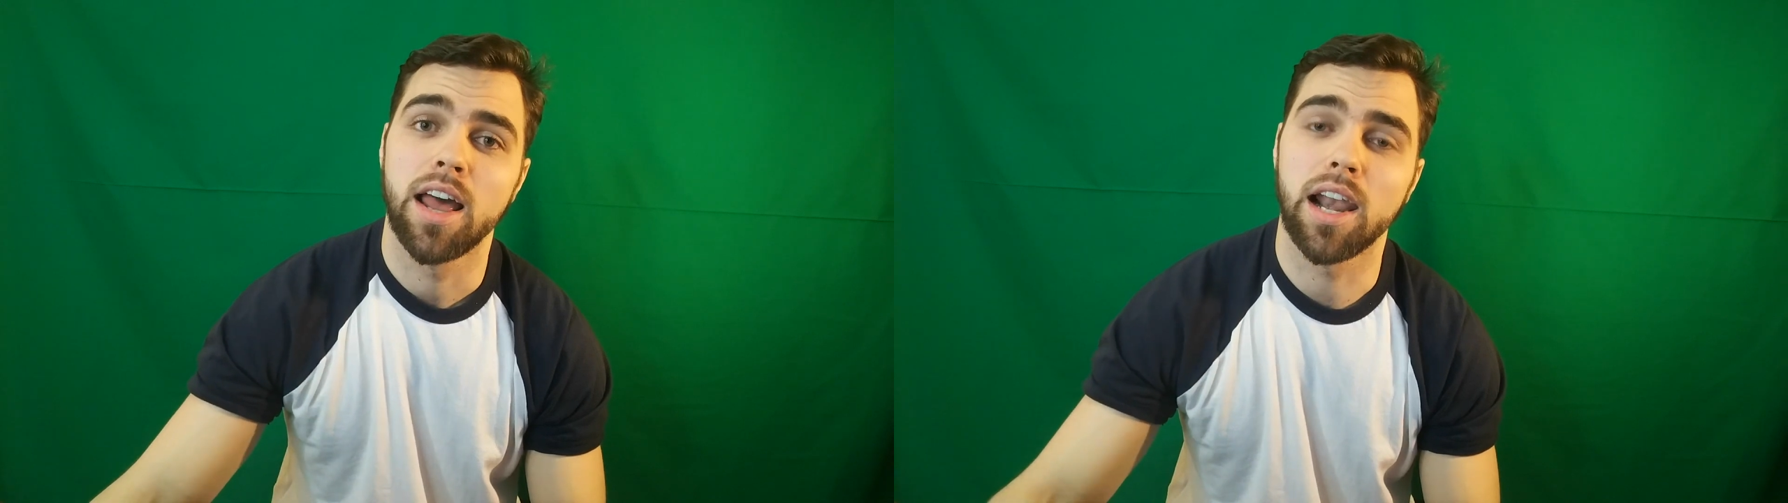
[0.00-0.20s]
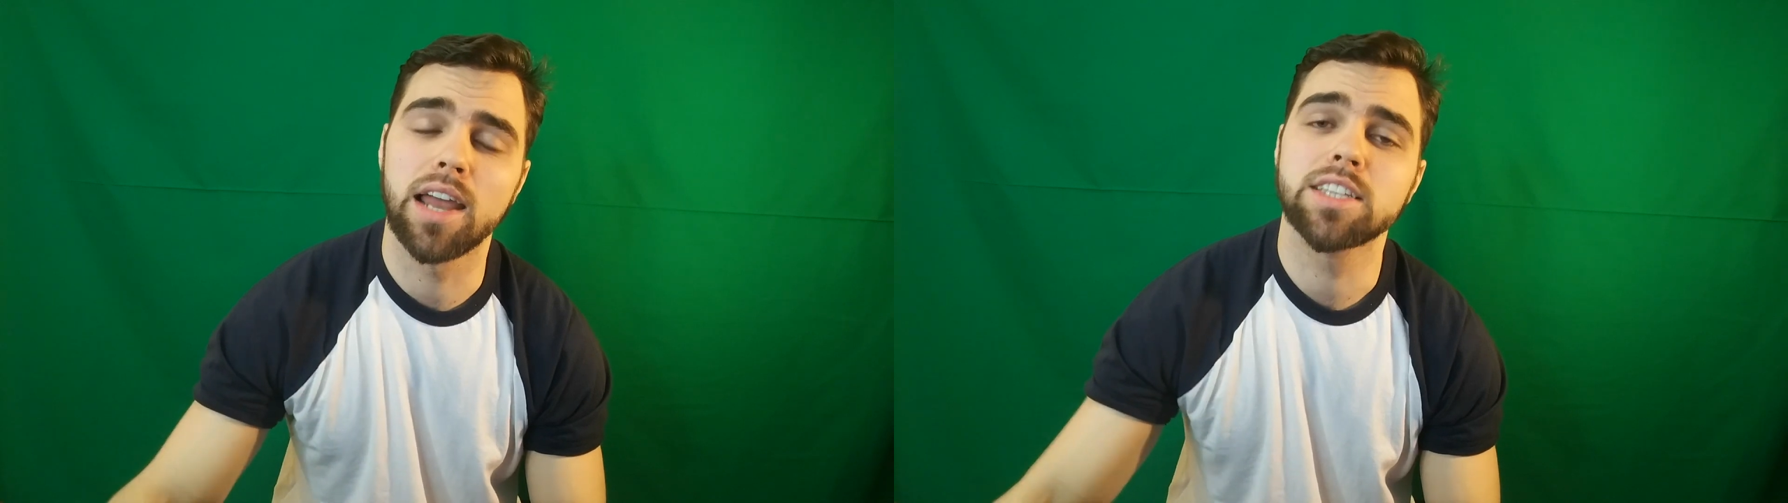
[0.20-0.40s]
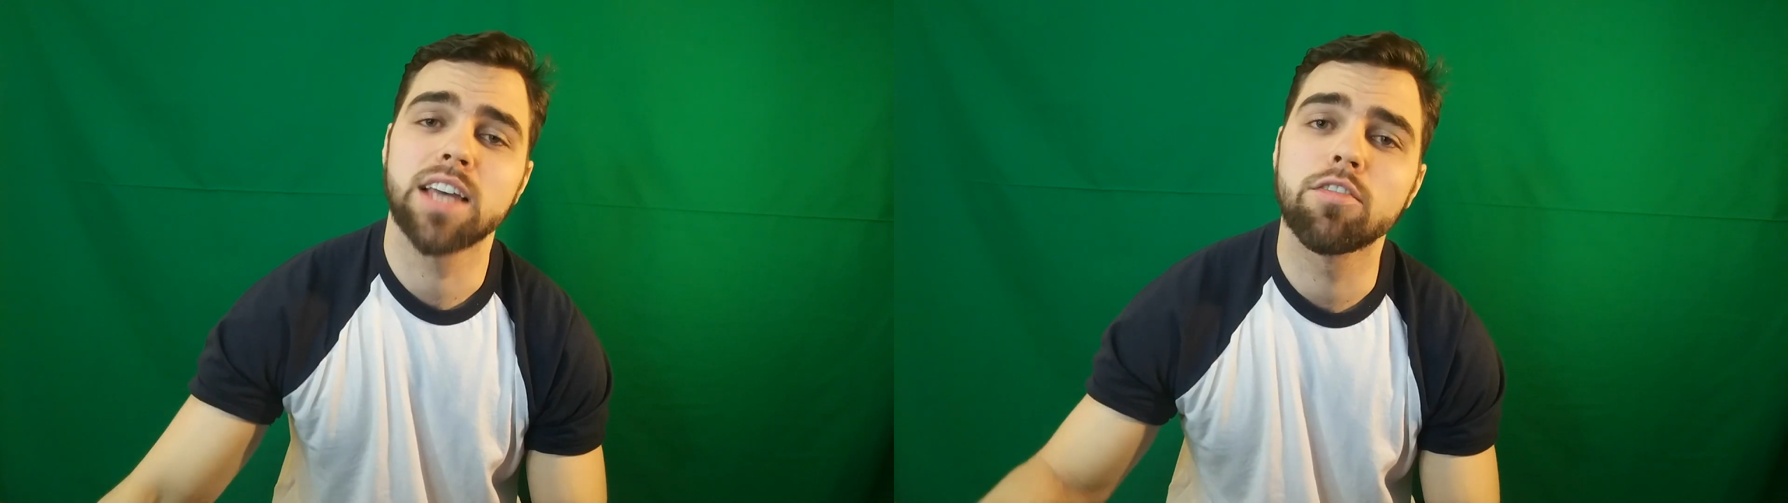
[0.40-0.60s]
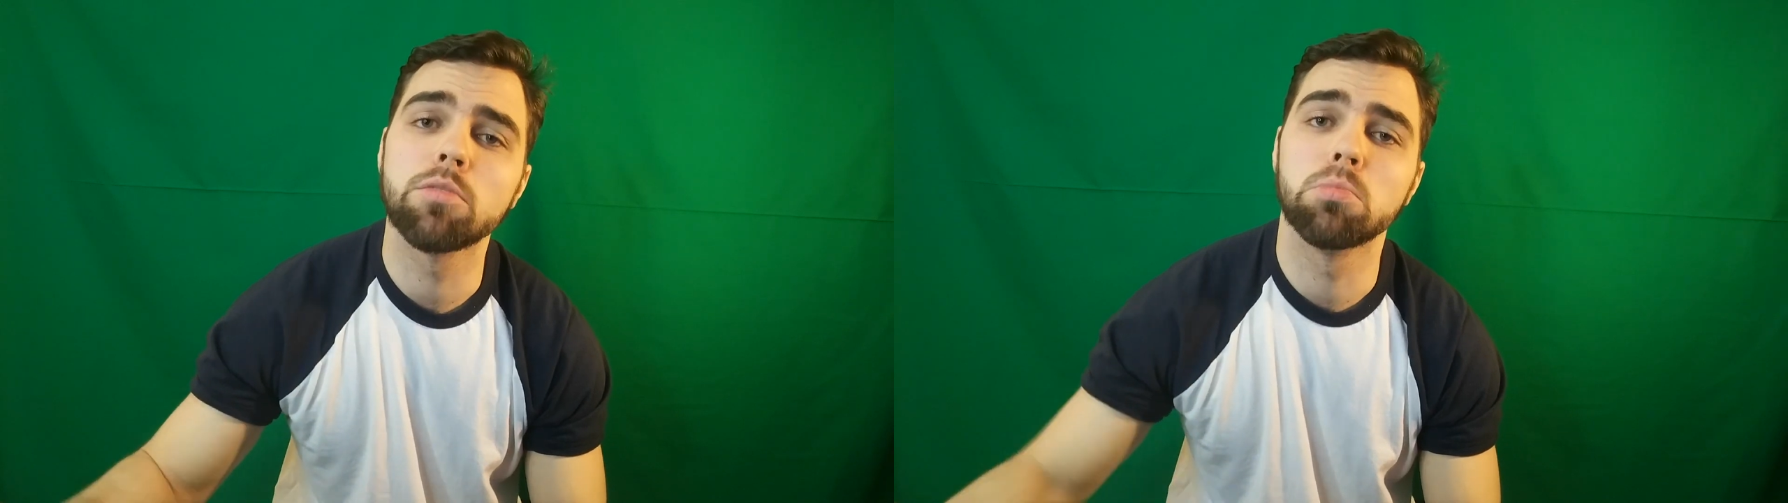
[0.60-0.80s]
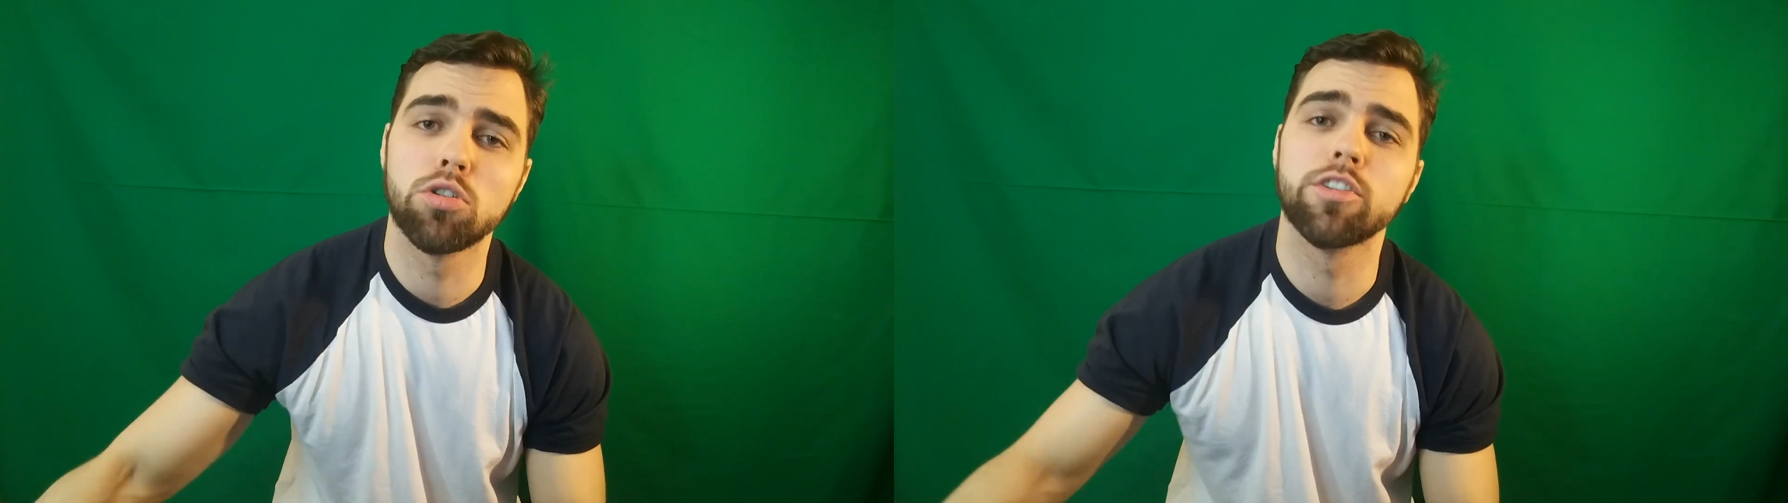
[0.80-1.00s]
Let's have a
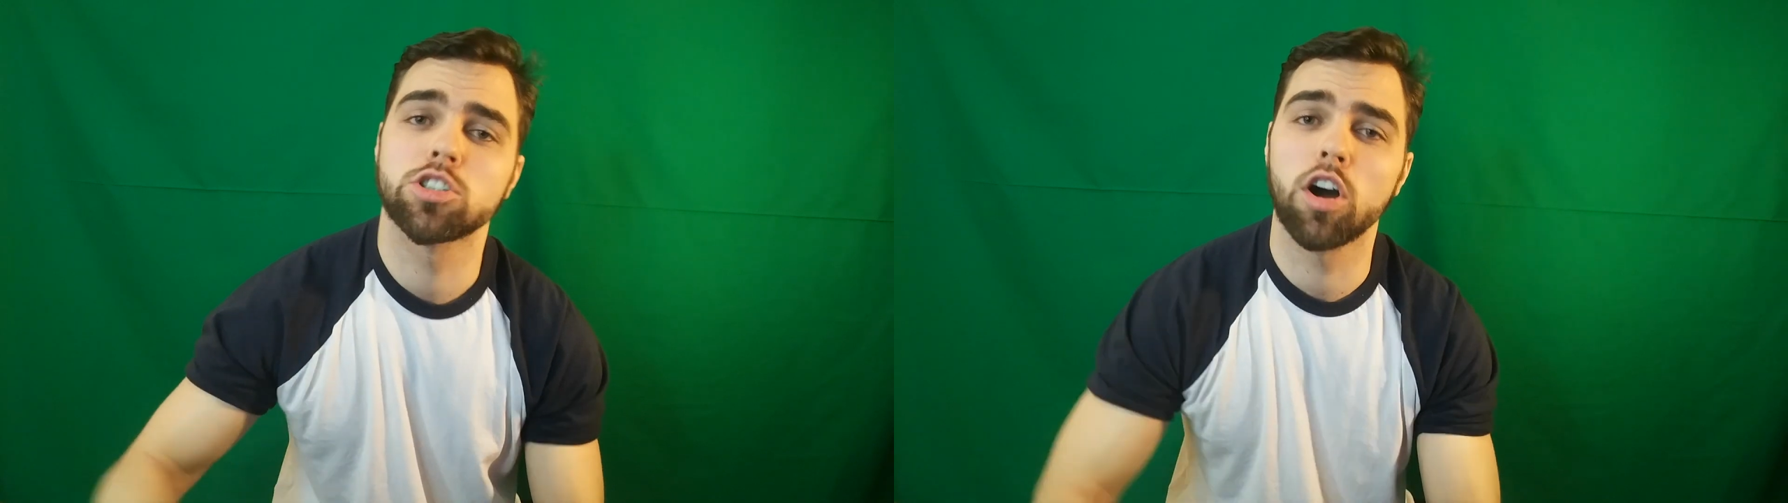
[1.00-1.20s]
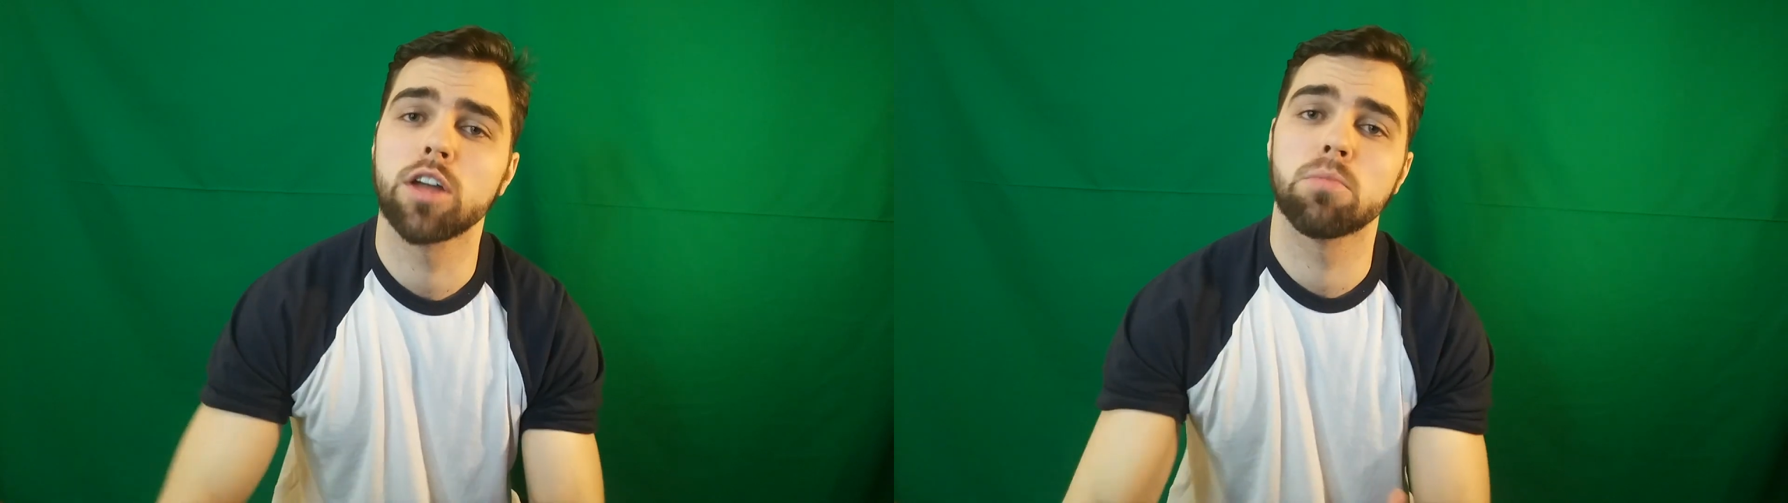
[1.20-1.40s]
movie talking